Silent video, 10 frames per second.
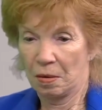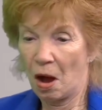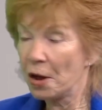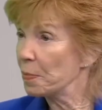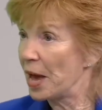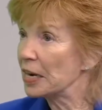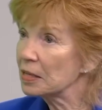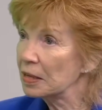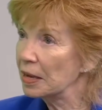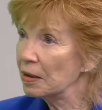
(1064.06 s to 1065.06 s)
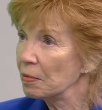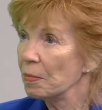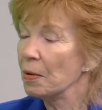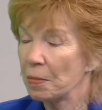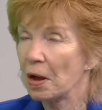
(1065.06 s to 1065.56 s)
automatically
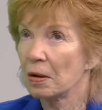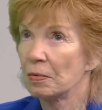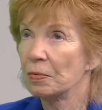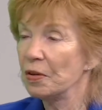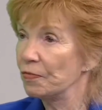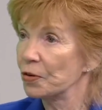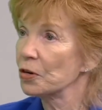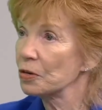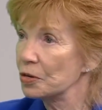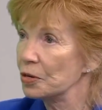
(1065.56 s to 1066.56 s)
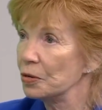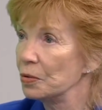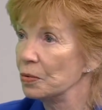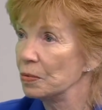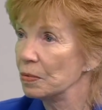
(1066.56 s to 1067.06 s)
refer
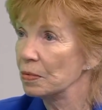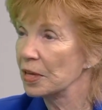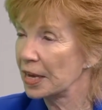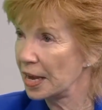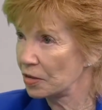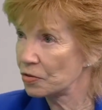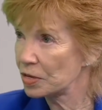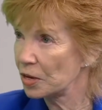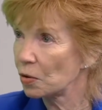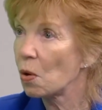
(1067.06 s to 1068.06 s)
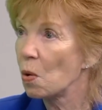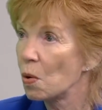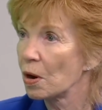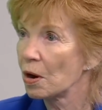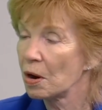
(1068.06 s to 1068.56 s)
to the cancer center,
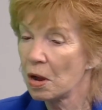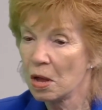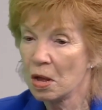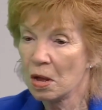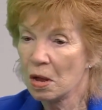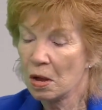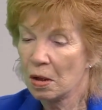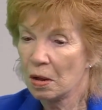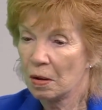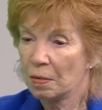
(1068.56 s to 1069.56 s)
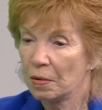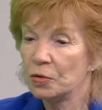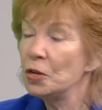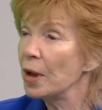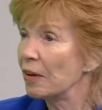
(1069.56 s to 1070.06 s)
or
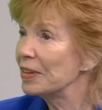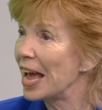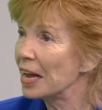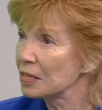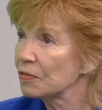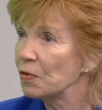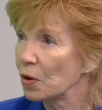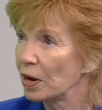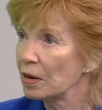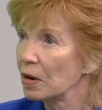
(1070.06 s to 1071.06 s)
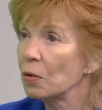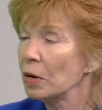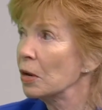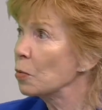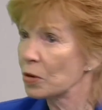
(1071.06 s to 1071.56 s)
do you have to ask for it? Or
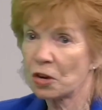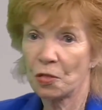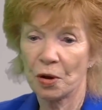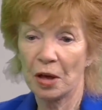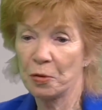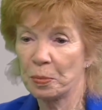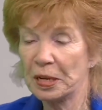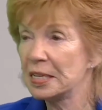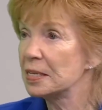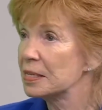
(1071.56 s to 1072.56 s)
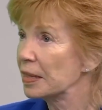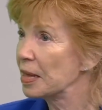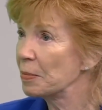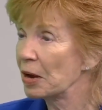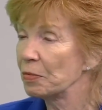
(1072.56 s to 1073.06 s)
in other words, are there other places that
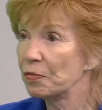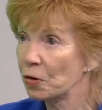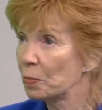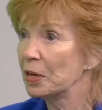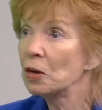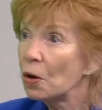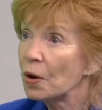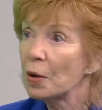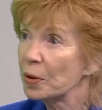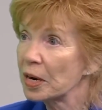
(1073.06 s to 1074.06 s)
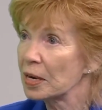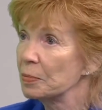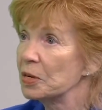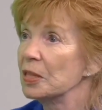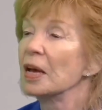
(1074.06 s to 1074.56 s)
they might refer, but no, I want to
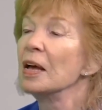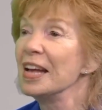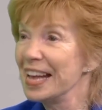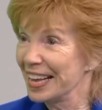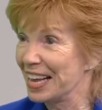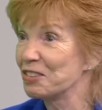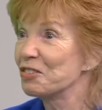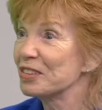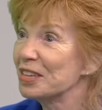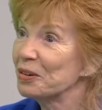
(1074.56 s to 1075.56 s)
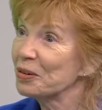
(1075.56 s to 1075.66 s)
come to the cancer center?